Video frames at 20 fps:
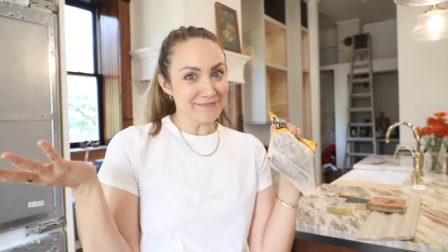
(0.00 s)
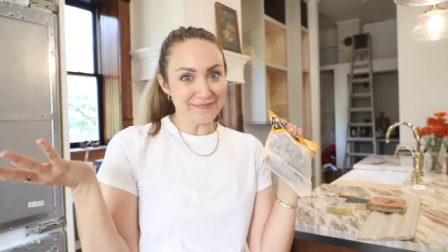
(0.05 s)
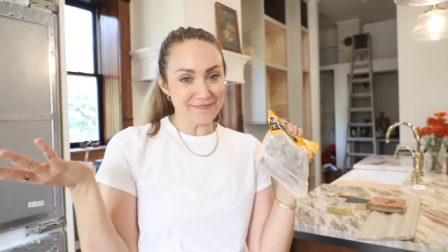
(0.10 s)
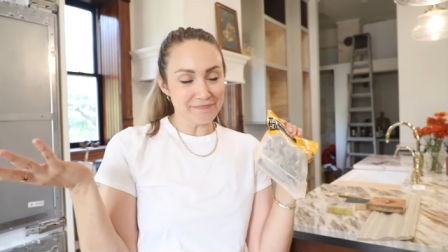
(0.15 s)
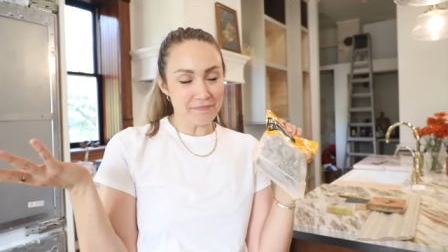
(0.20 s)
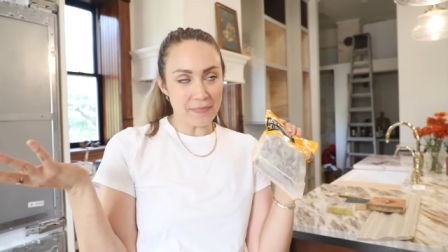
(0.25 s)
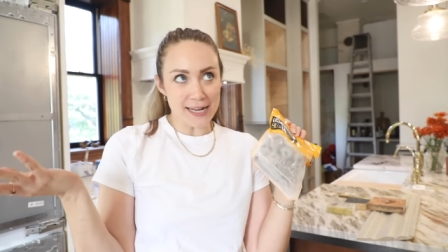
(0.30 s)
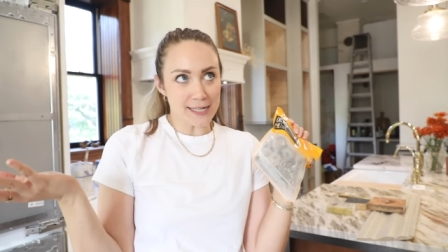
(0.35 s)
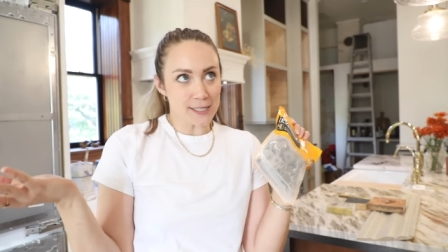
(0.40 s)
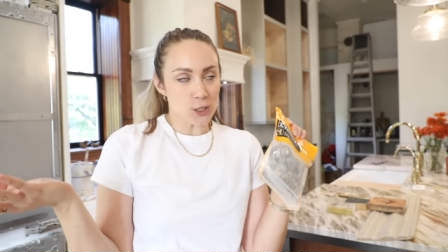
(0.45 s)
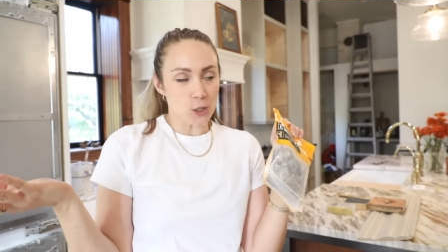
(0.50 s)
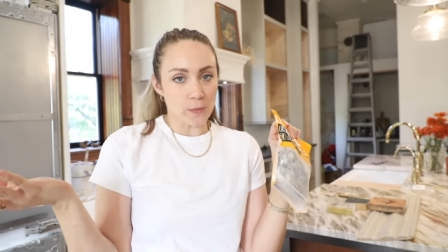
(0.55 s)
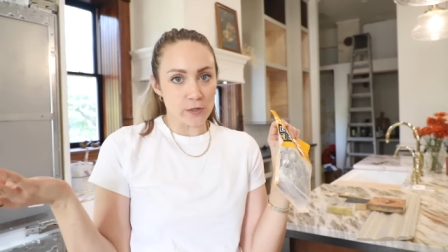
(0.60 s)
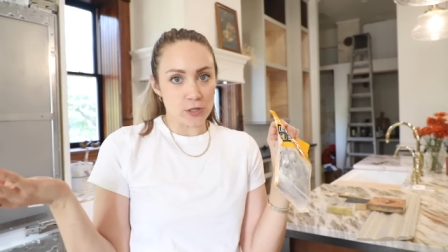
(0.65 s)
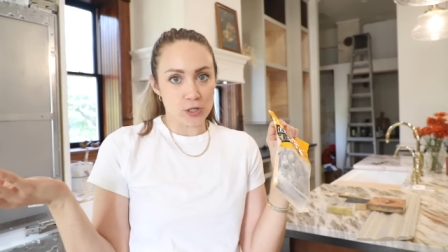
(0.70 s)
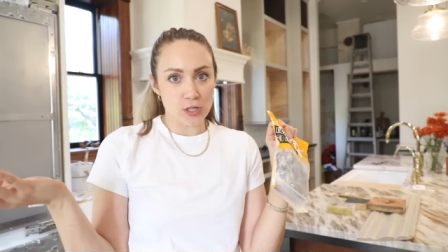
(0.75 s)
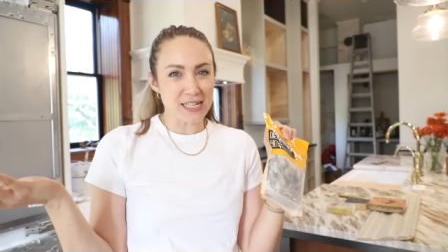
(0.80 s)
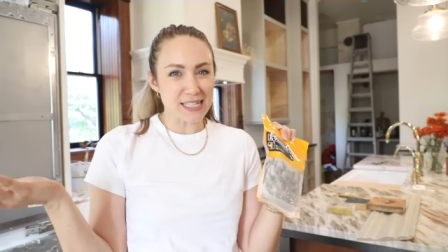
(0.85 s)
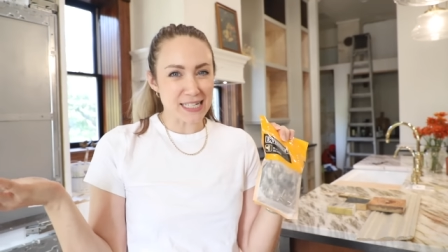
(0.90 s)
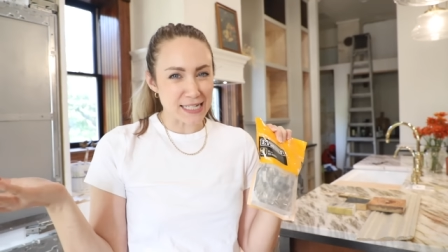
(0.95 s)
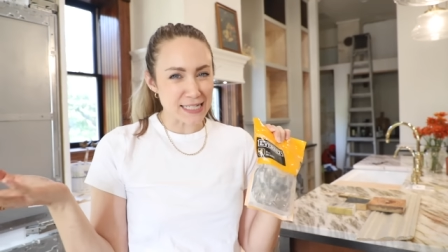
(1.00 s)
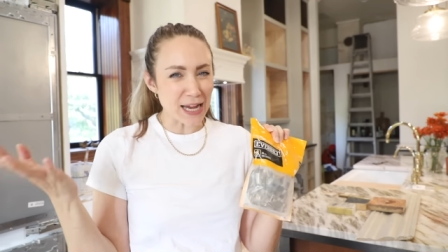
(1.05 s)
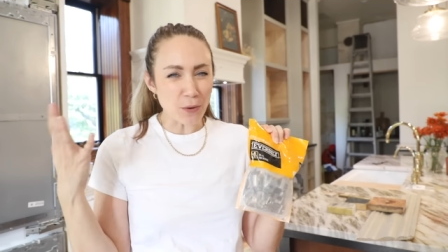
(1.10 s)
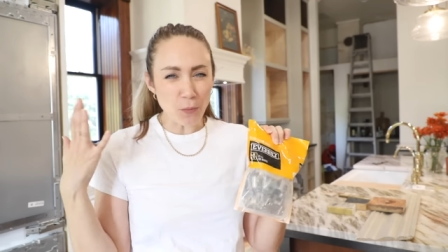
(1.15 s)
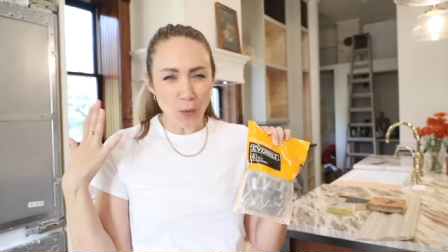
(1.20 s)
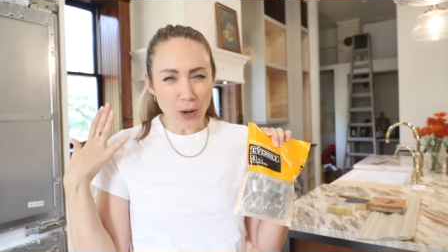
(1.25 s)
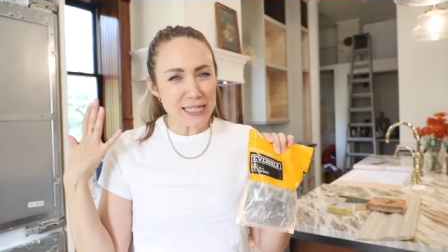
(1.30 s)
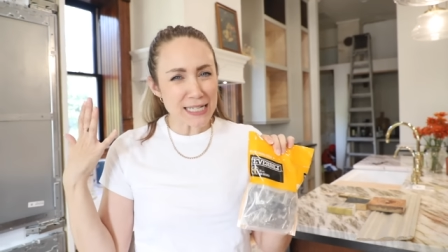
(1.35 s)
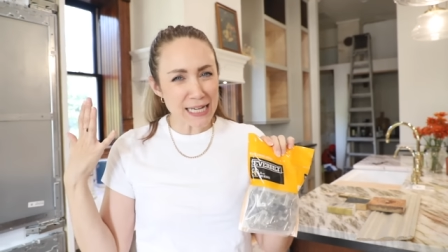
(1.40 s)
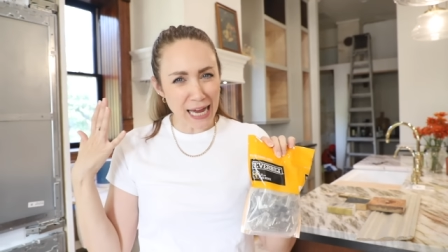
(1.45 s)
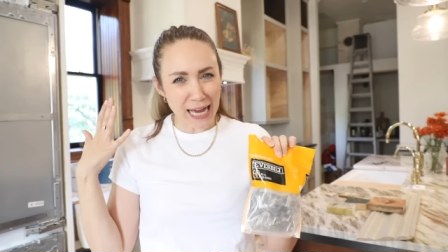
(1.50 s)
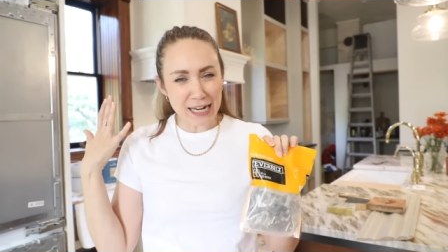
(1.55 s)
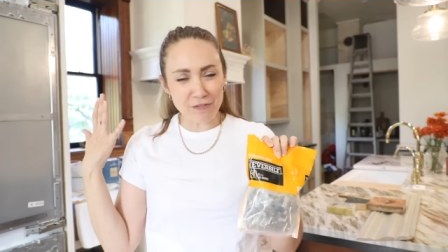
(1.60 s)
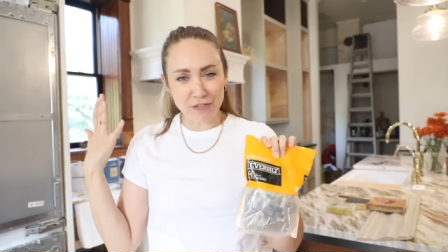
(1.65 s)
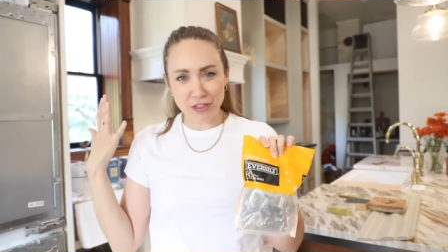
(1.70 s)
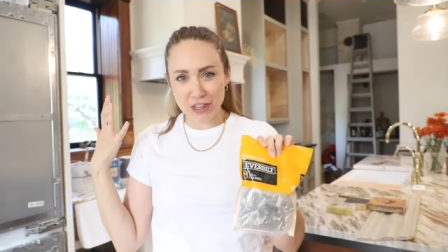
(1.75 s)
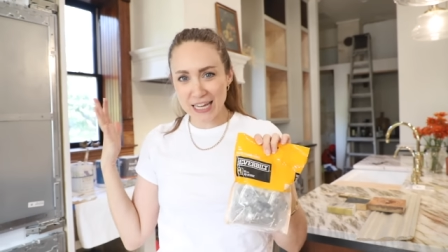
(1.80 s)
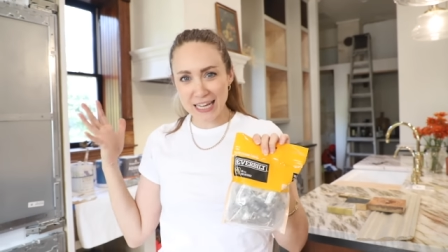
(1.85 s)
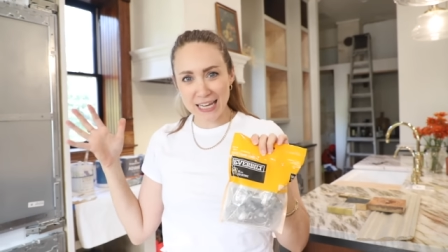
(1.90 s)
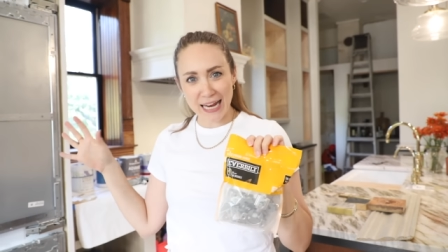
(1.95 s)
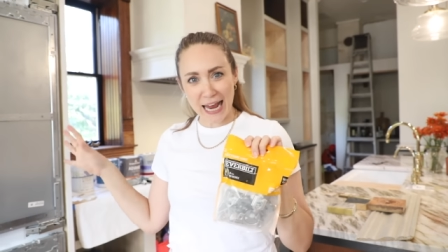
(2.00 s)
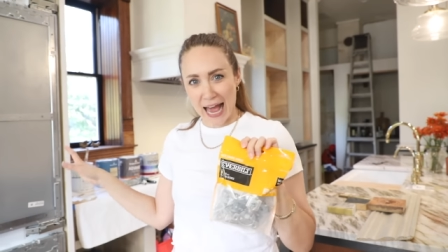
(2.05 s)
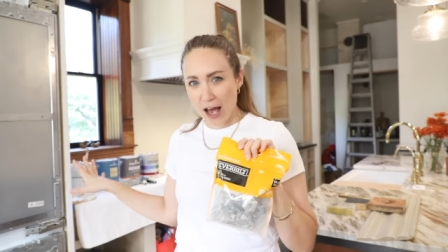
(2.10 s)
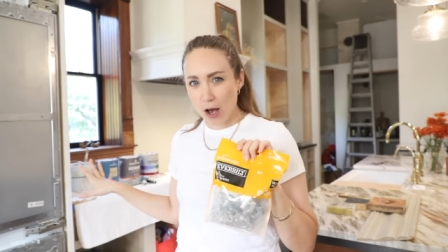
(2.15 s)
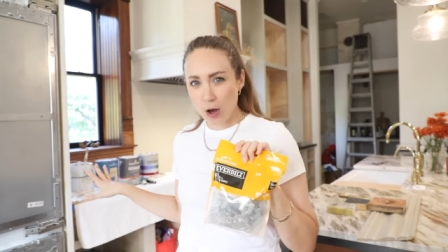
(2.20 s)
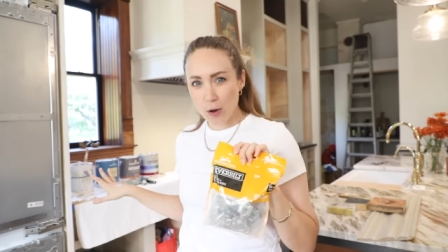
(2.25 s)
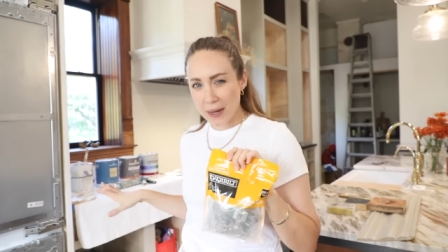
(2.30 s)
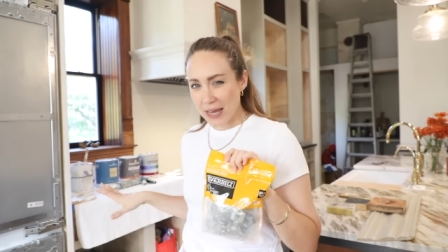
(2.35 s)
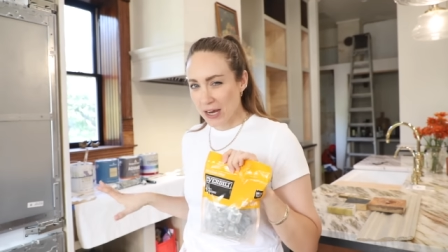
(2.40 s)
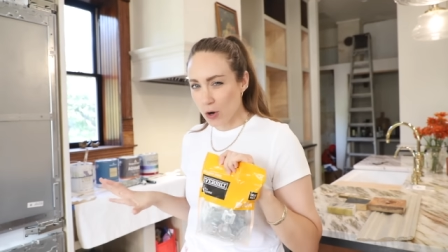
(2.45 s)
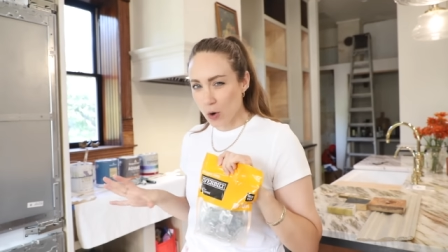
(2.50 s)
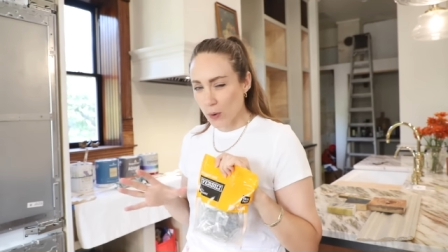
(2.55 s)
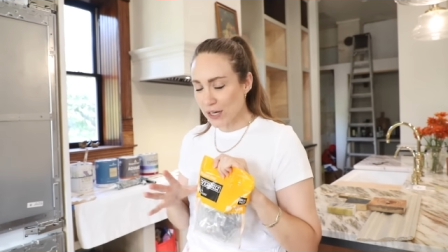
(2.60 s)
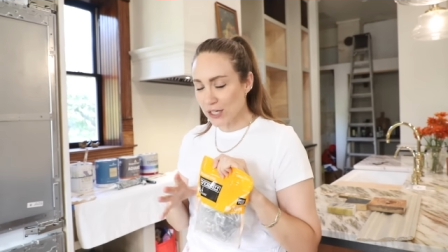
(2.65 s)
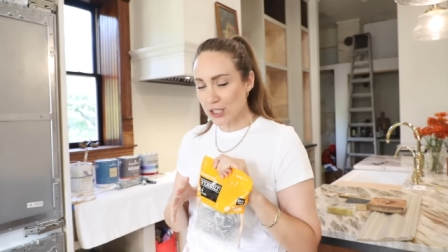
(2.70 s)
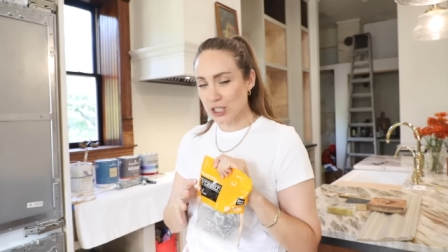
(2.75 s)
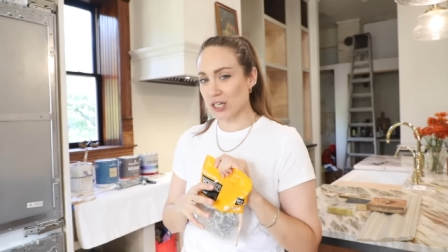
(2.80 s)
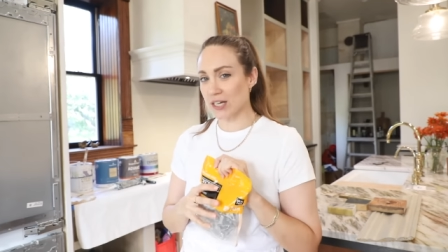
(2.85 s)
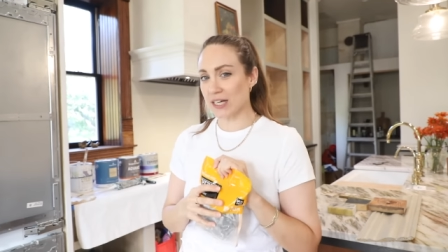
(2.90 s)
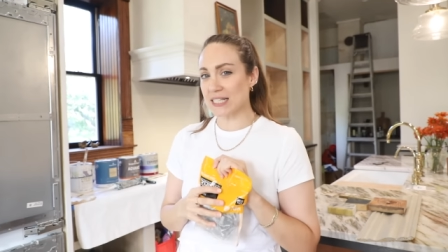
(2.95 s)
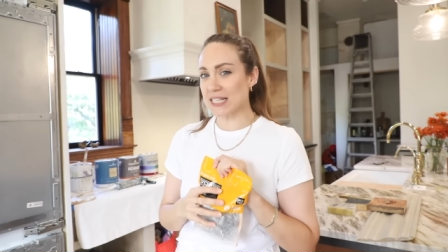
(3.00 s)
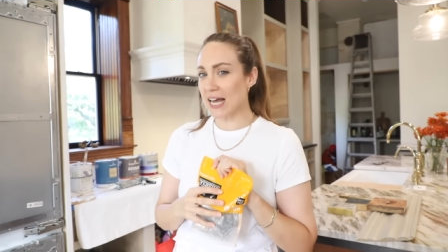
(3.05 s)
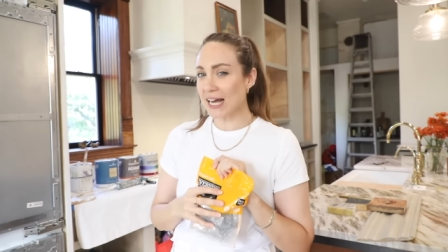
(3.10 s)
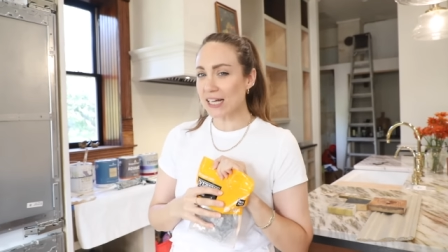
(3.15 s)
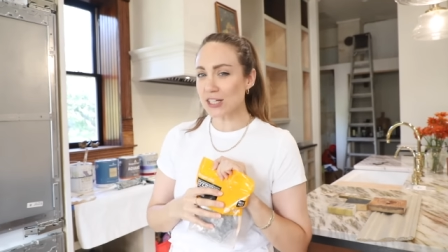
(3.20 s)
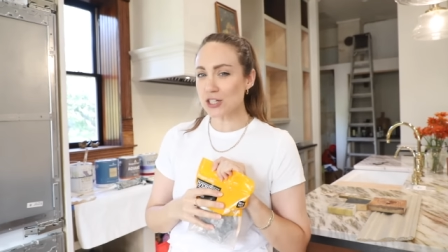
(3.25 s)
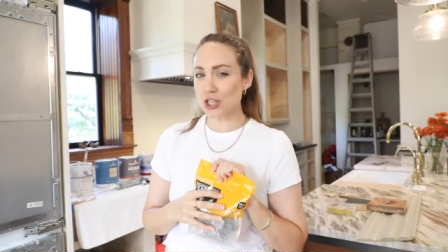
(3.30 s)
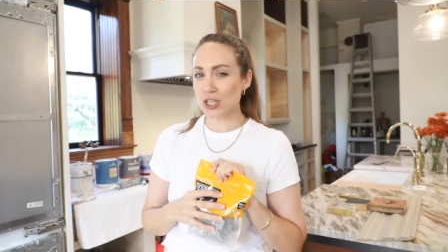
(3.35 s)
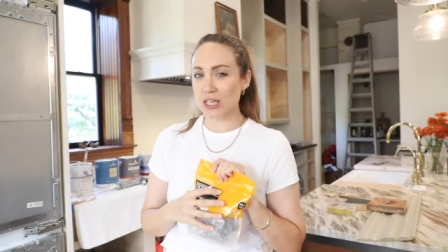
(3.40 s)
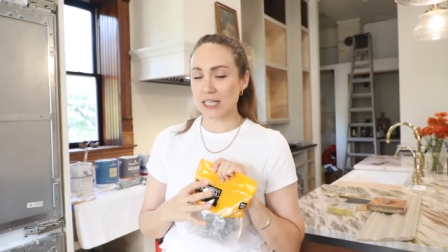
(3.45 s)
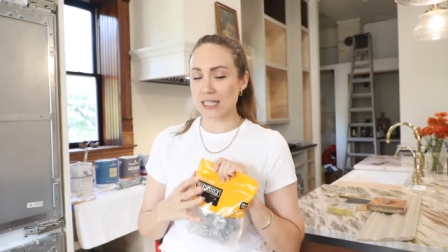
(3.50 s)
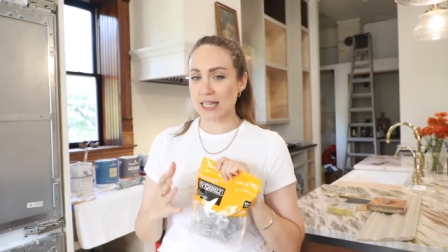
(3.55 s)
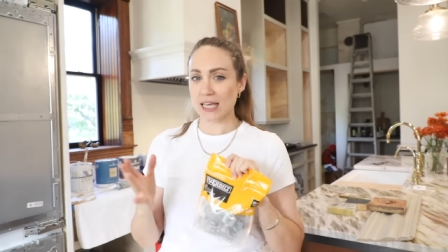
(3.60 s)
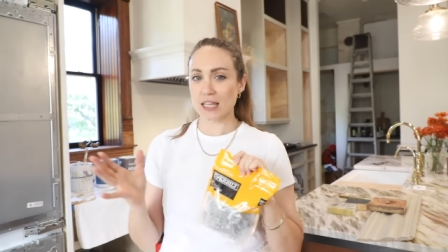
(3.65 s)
makes so much sense because I was kind of thinking, how am I going to attach these?